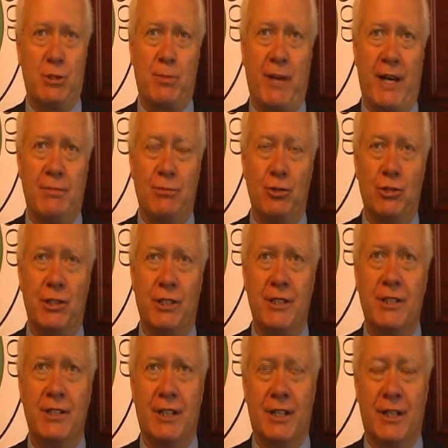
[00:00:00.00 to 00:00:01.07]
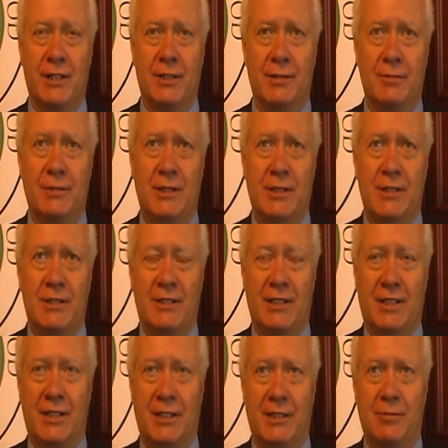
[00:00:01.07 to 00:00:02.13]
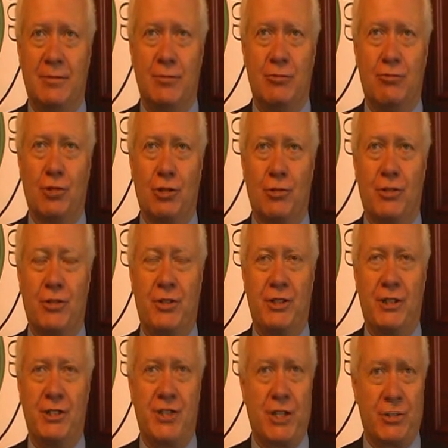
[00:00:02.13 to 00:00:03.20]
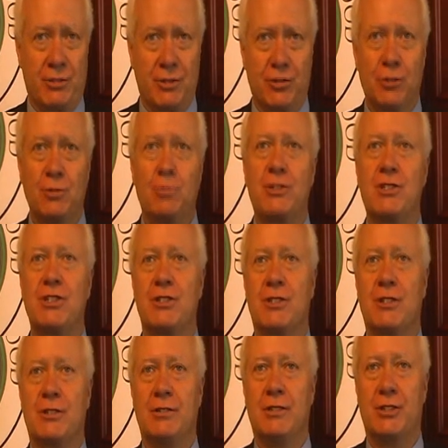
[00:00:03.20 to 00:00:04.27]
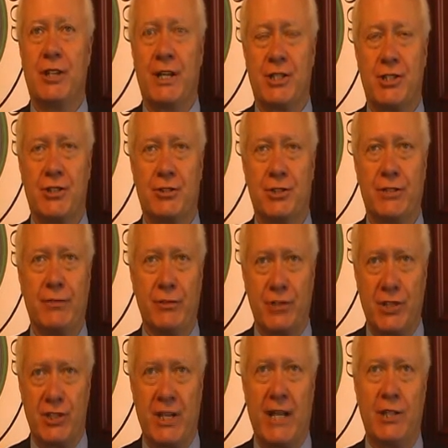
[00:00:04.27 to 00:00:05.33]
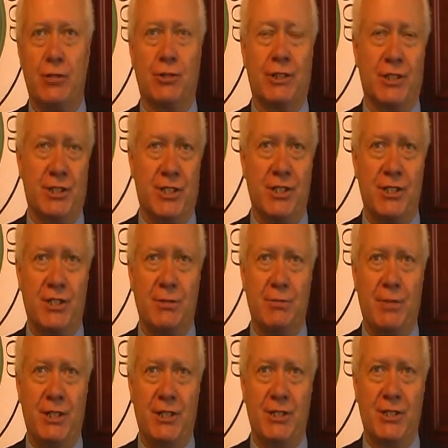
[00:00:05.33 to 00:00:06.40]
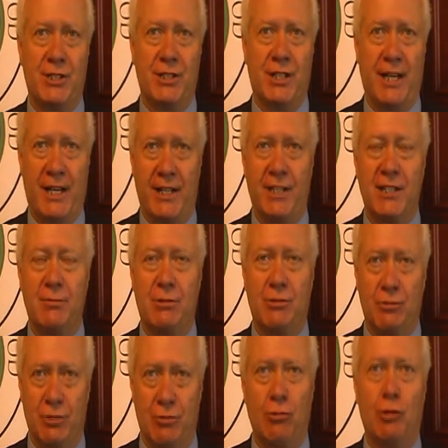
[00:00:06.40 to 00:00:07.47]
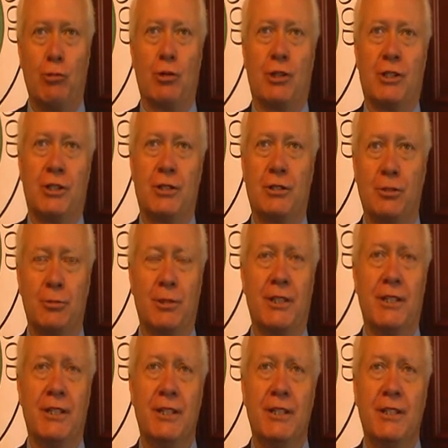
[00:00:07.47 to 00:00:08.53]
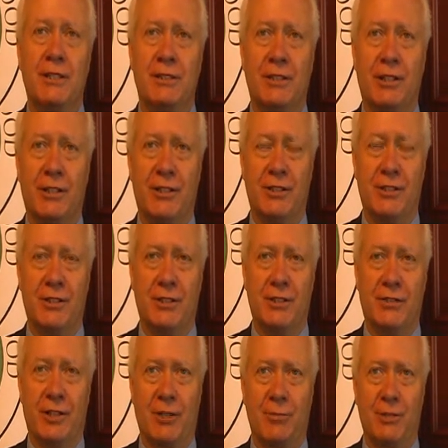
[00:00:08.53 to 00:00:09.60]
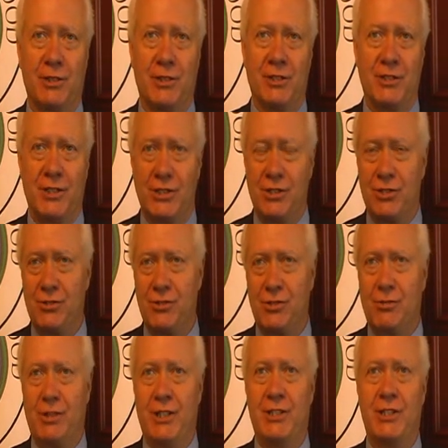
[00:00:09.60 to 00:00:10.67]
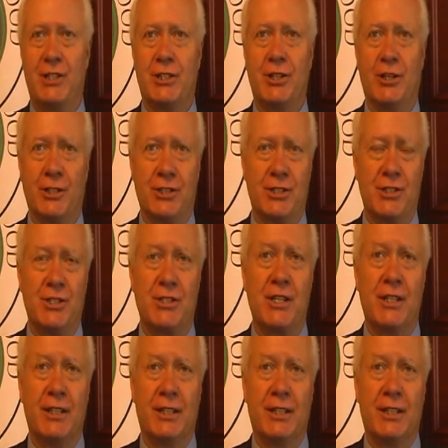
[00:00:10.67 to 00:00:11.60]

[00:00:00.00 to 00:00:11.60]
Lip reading: Pat Mooney. I work with the Etc. Group, which is an international civil society organization based in Canada, but we work globally on the development issues related to technologies.